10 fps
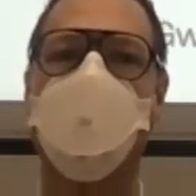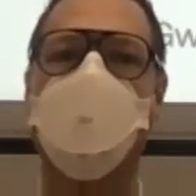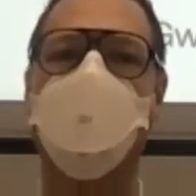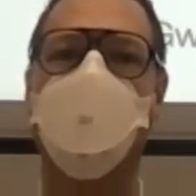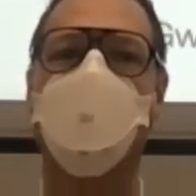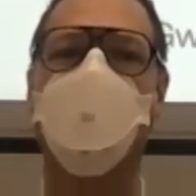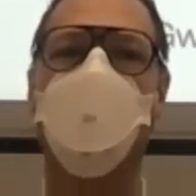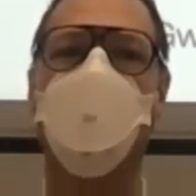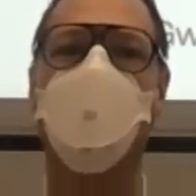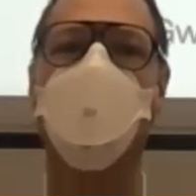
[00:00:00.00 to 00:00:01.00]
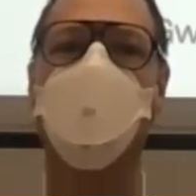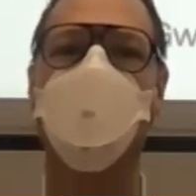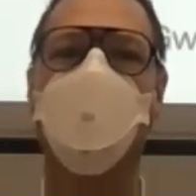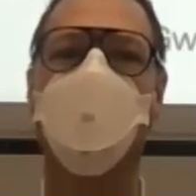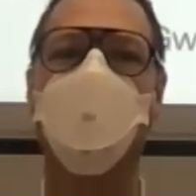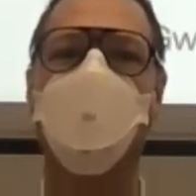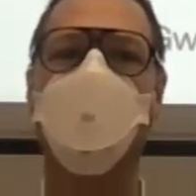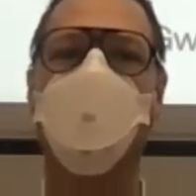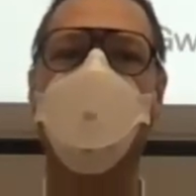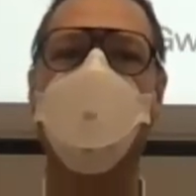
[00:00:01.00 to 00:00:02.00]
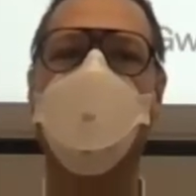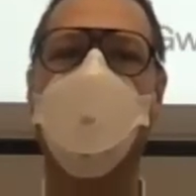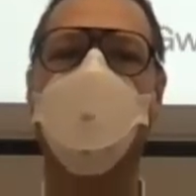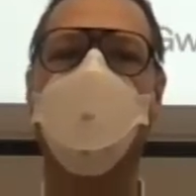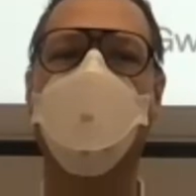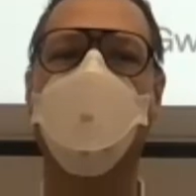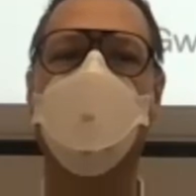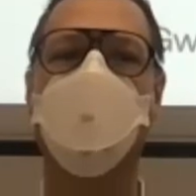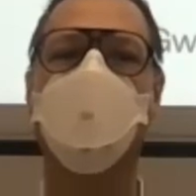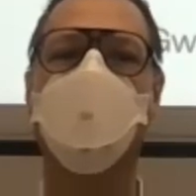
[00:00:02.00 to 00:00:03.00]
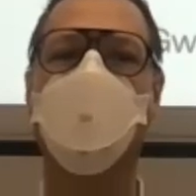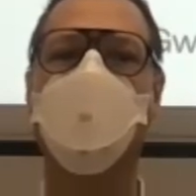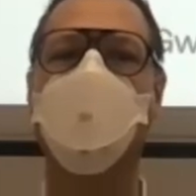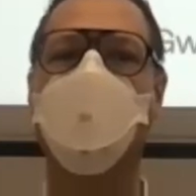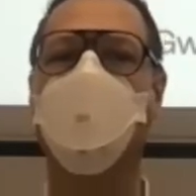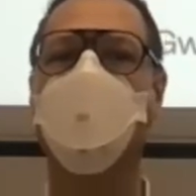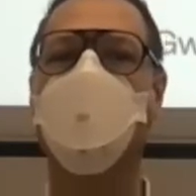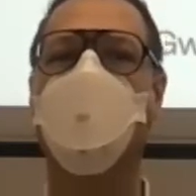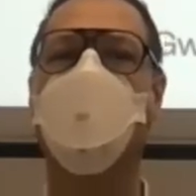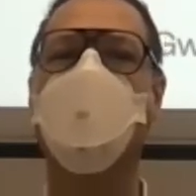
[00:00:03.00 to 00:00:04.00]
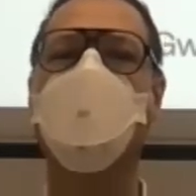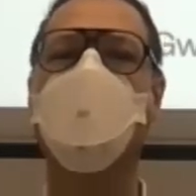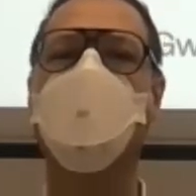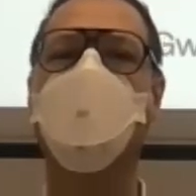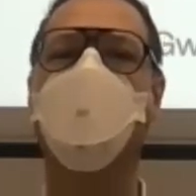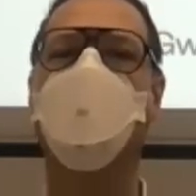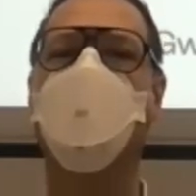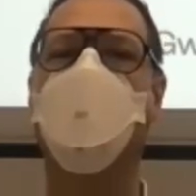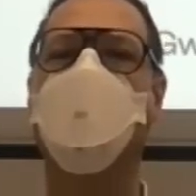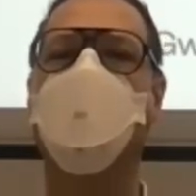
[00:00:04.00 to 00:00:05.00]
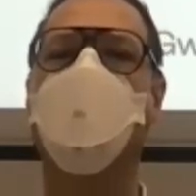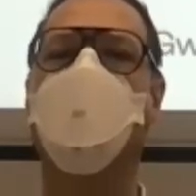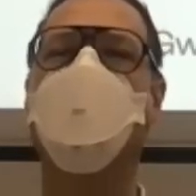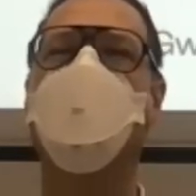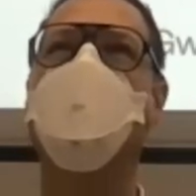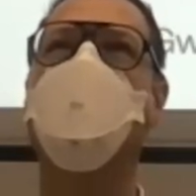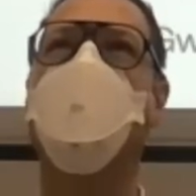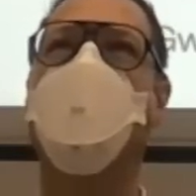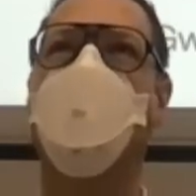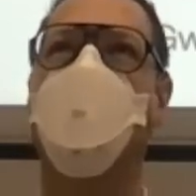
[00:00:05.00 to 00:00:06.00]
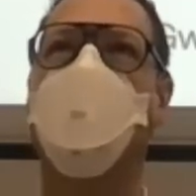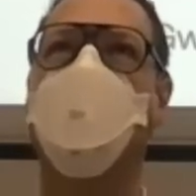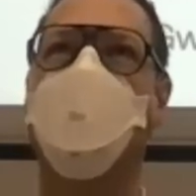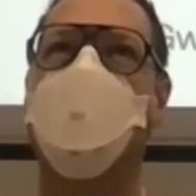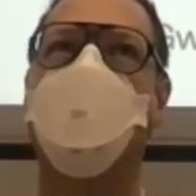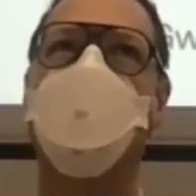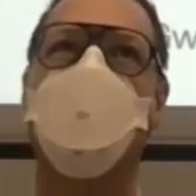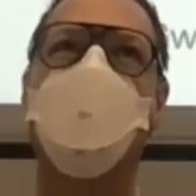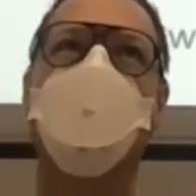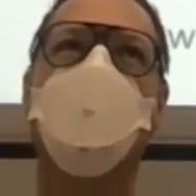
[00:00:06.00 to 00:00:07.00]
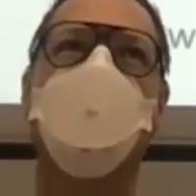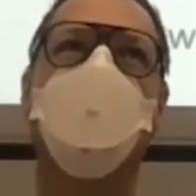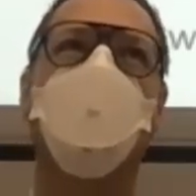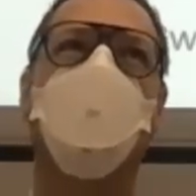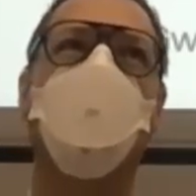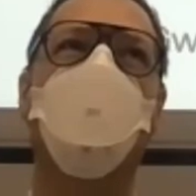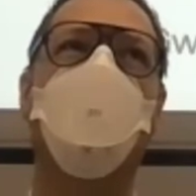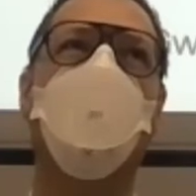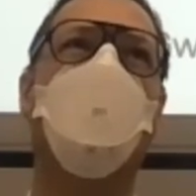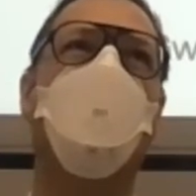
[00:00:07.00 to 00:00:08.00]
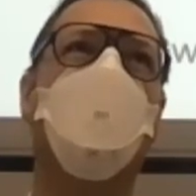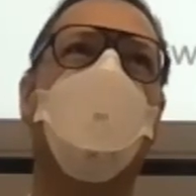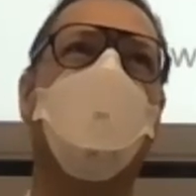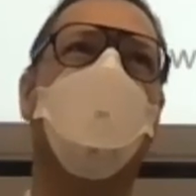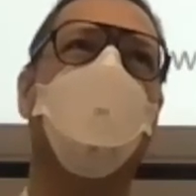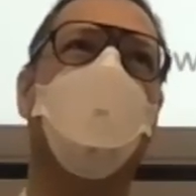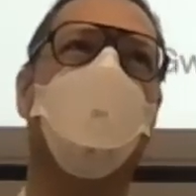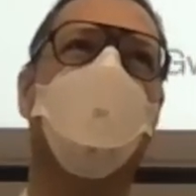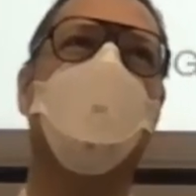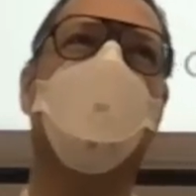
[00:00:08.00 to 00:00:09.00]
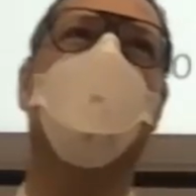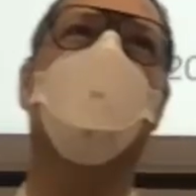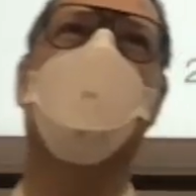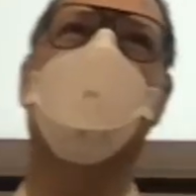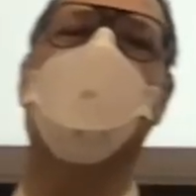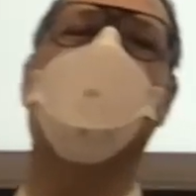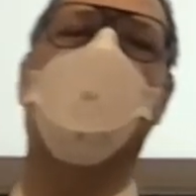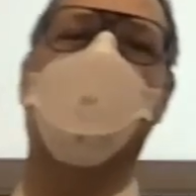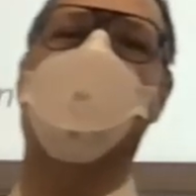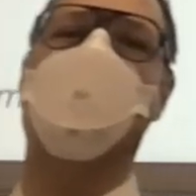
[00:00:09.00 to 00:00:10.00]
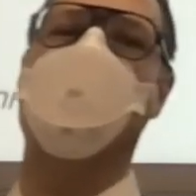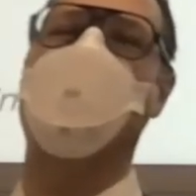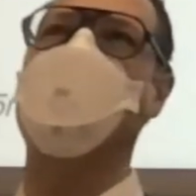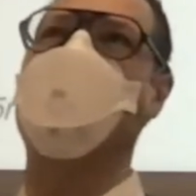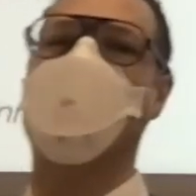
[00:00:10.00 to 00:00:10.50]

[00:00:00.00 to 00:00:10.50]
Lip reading: So to go to 50 nanometer resolution, we already need 214 megawatt. So megawatt is already a lot, right?